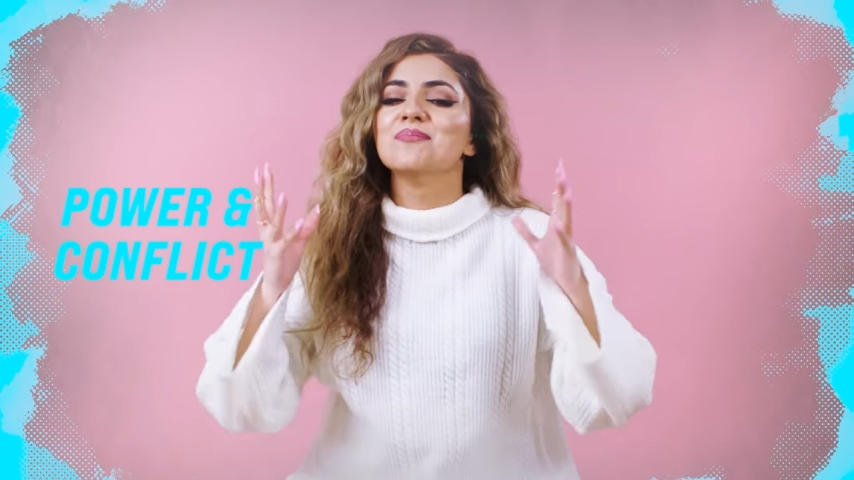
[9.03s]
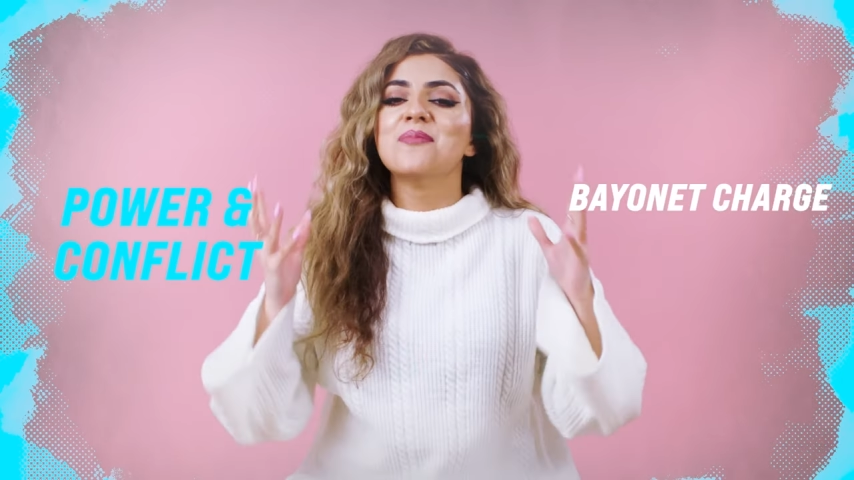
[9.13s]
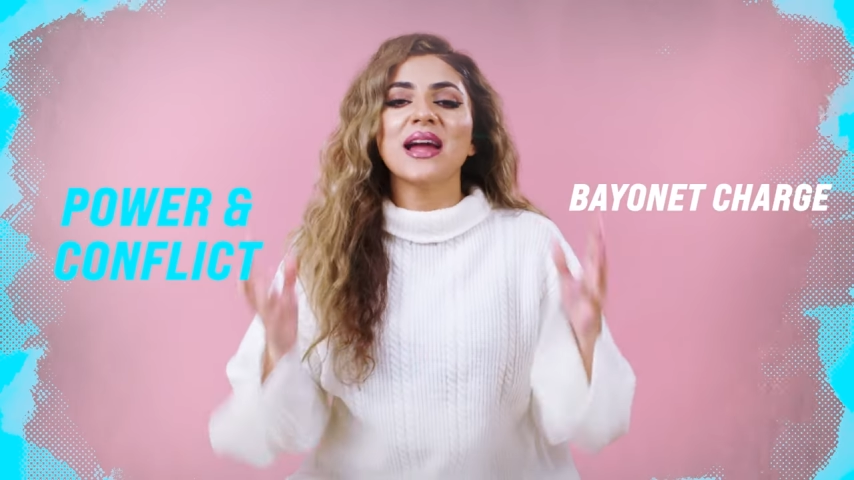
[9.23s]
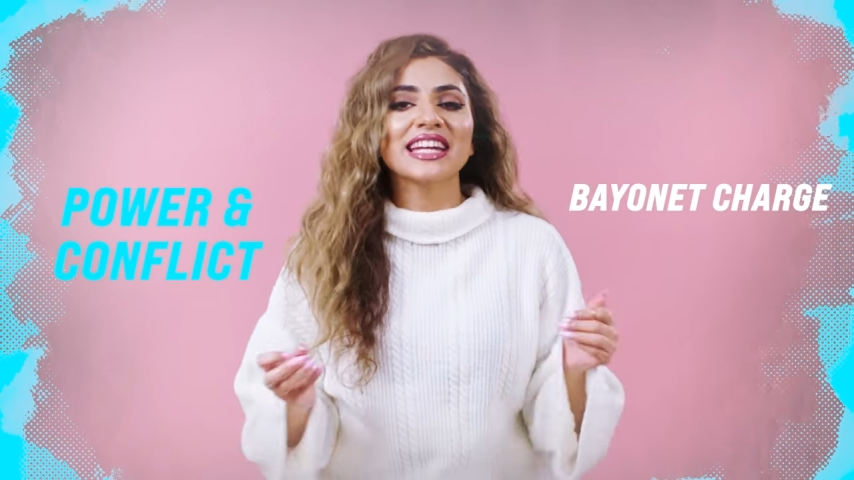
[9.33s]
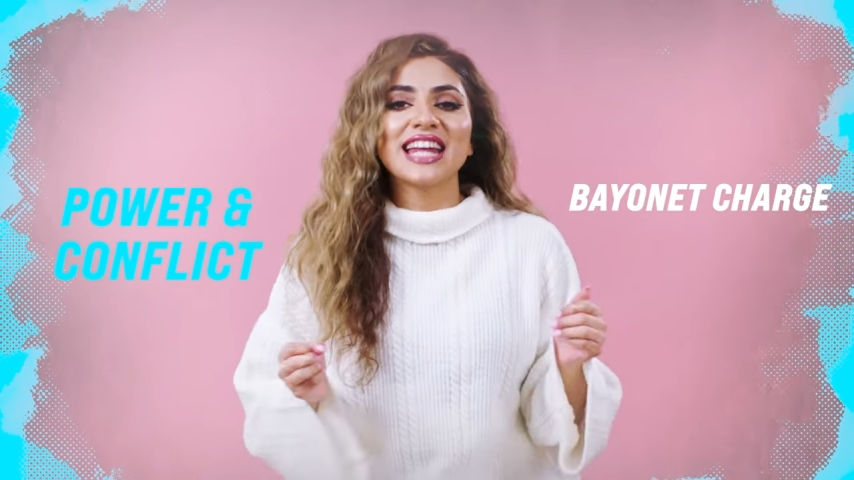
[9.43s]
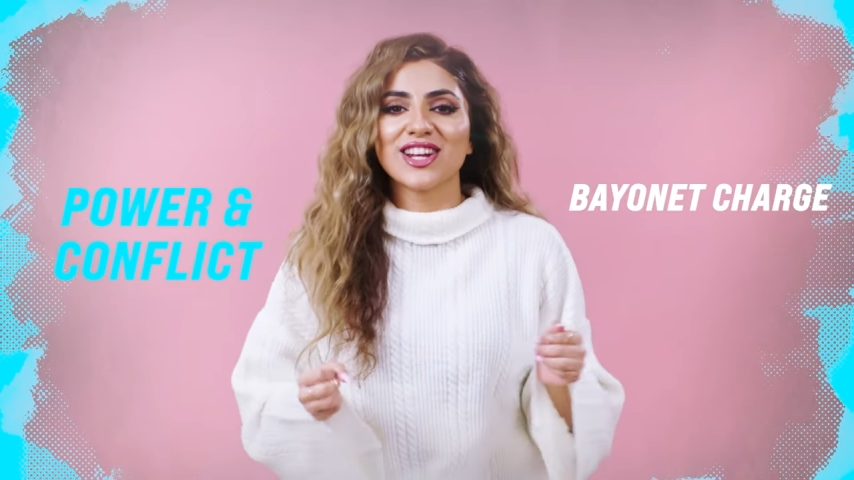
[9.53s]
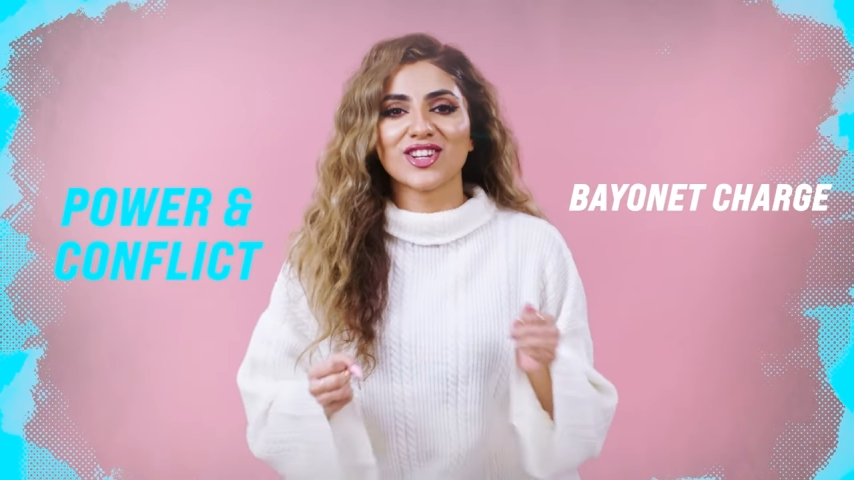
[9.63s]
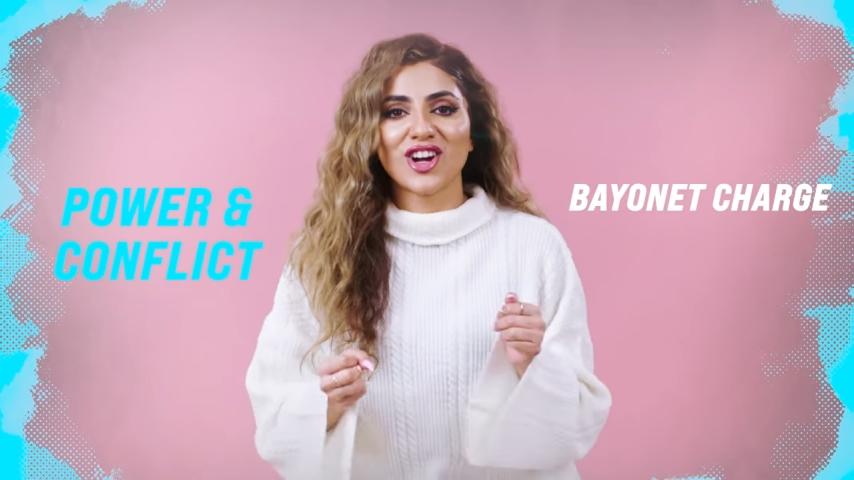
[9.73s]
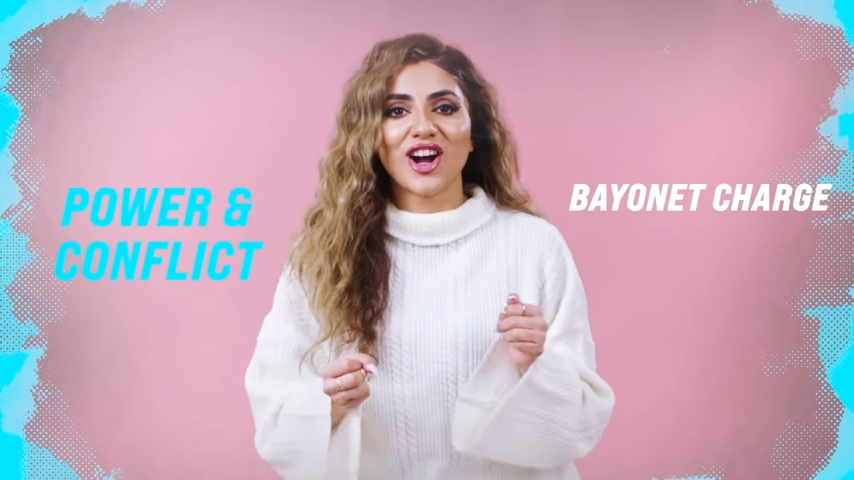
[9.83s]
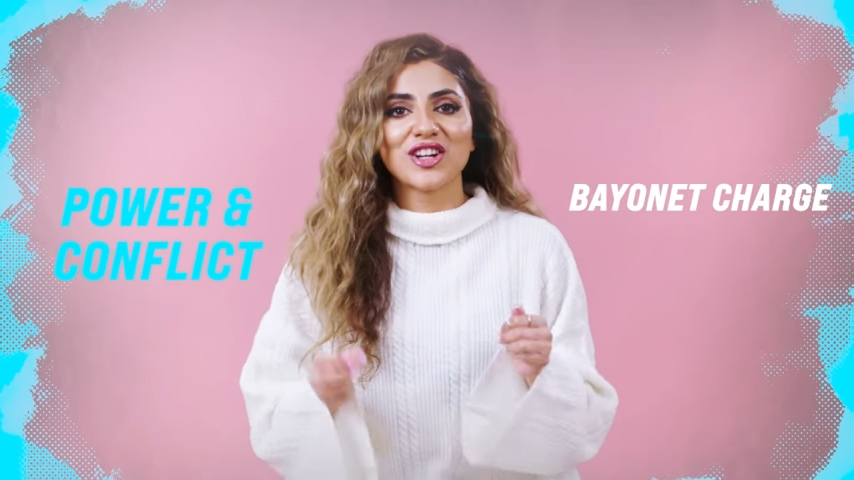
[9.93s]
Bayonet
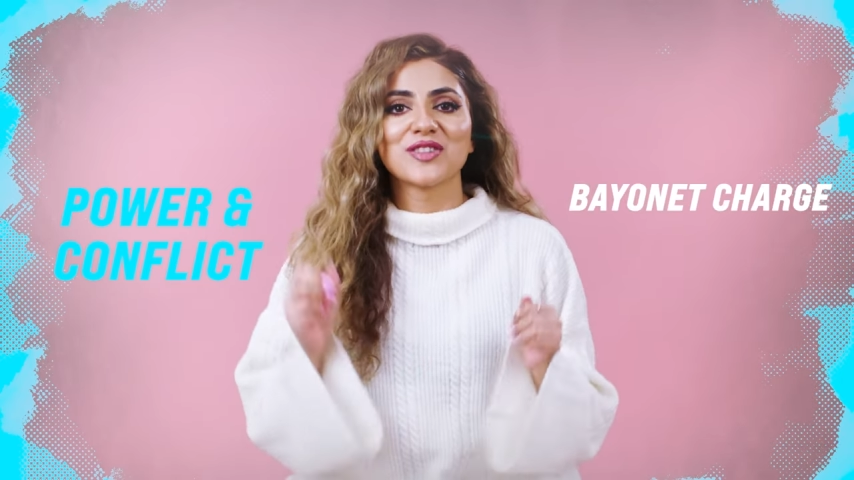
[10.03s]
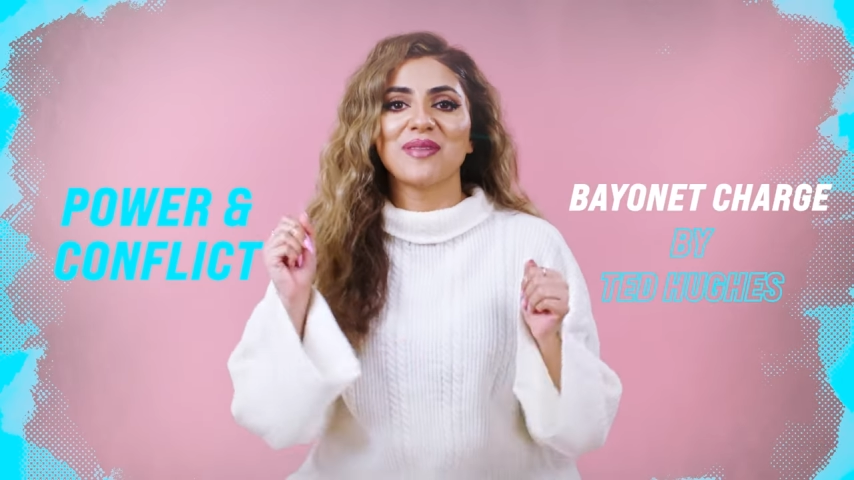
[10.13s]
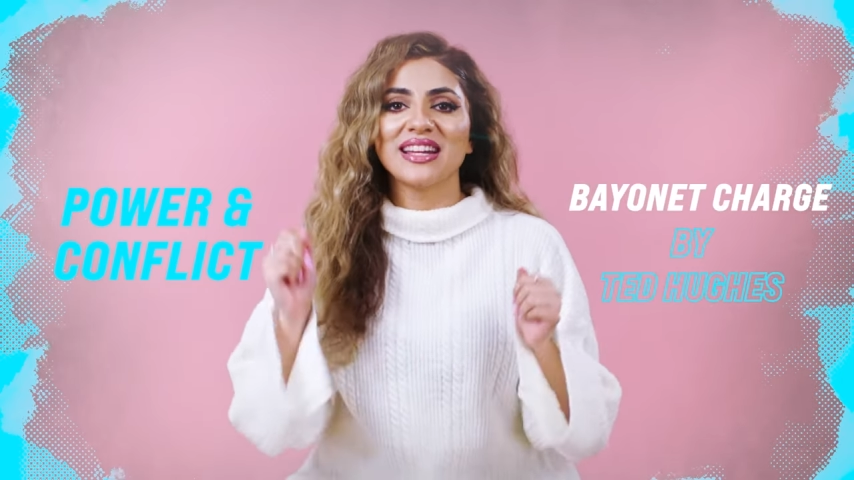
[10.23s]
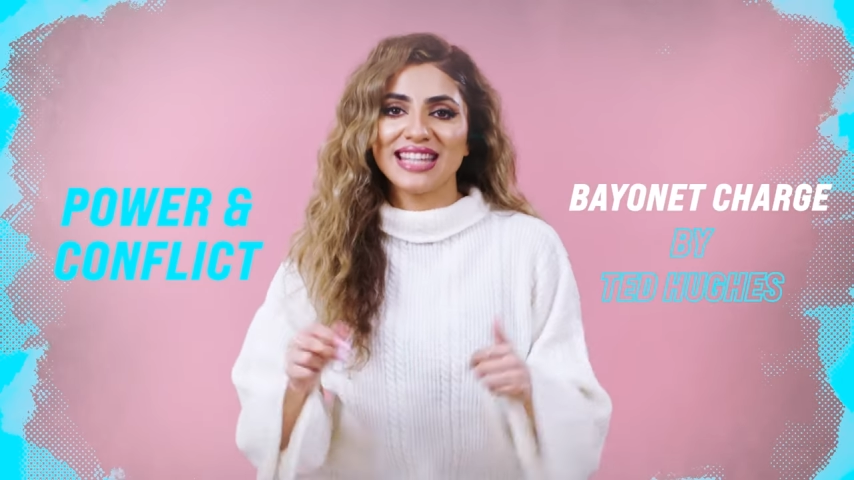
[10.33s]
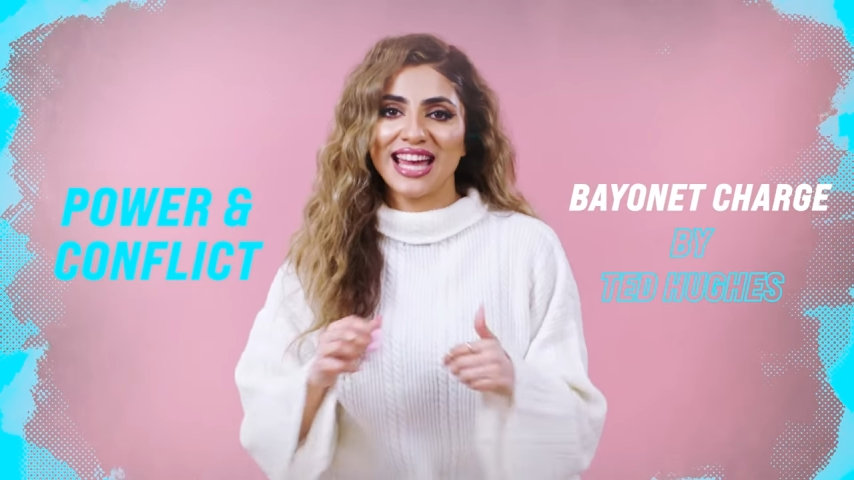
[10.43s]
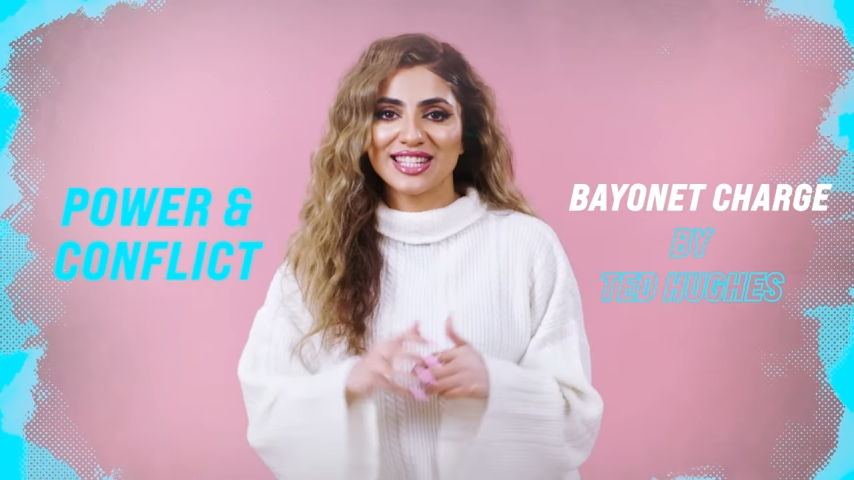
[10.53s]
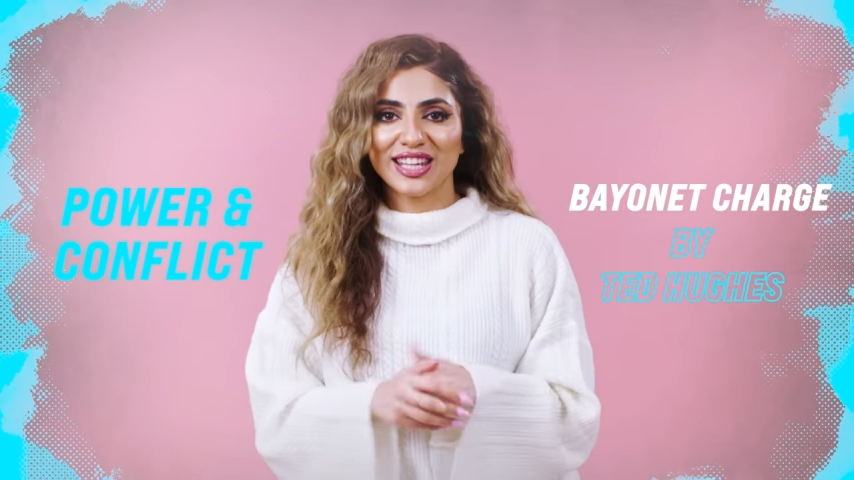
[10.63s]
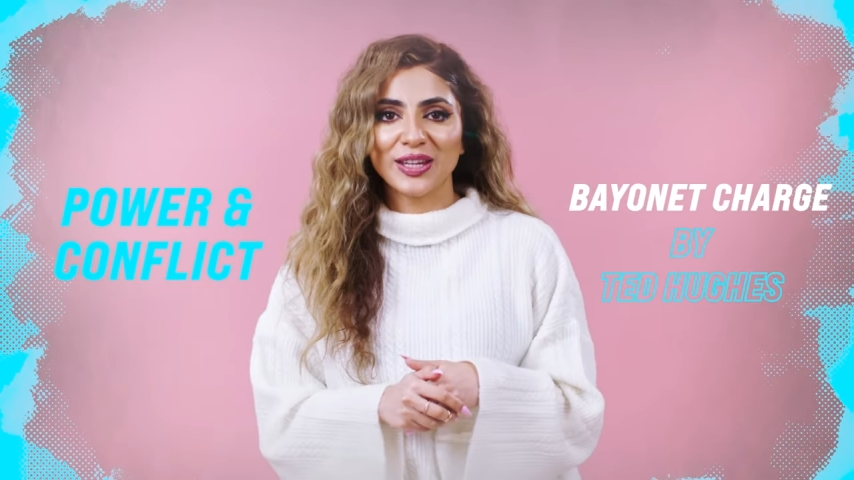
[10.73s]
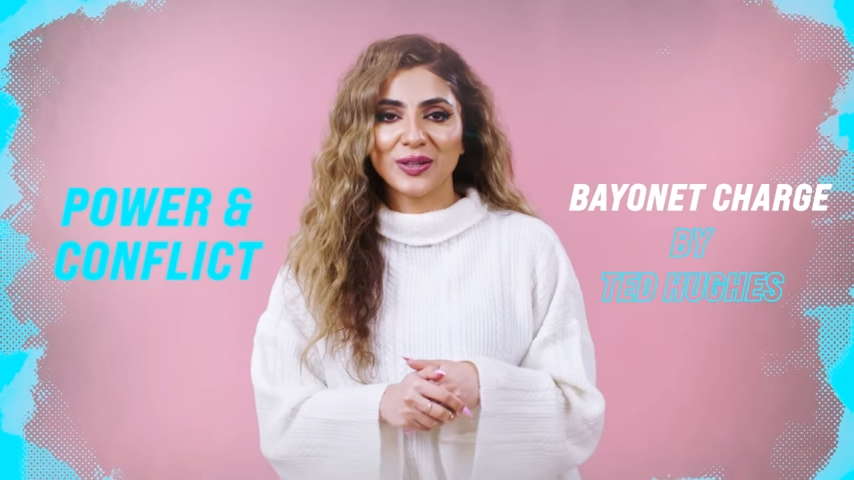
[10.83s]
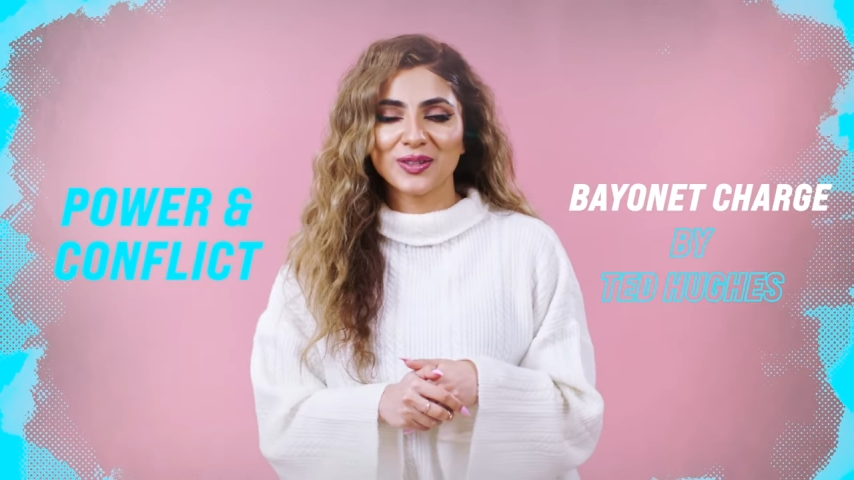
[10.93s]
Charge by Ted
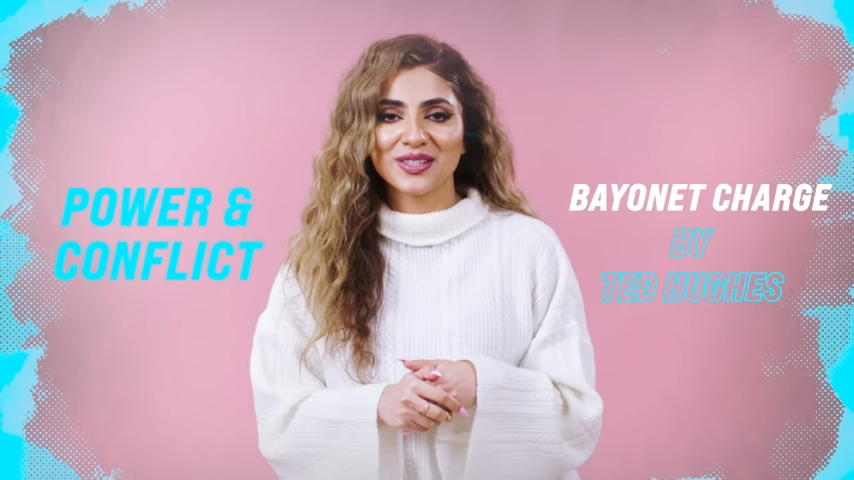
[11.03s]
Hughes.